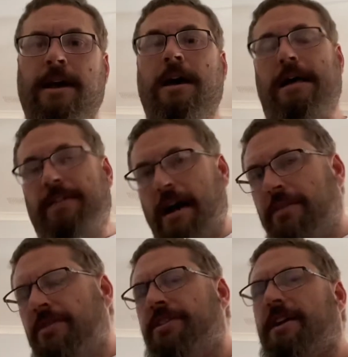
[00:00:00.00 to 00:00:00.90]
And the
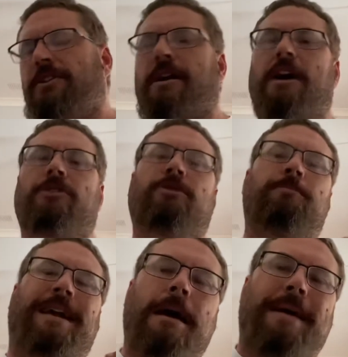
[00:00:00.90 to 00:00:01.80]
other thing you can't do is
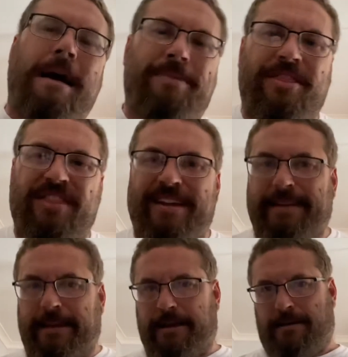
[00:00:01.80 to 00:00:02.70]
become
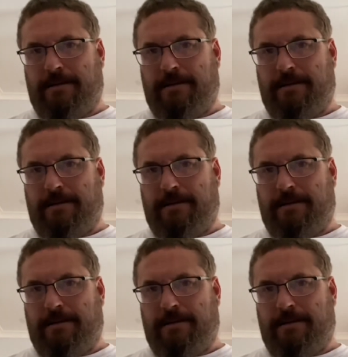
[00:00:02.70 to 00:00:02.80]
apathetic.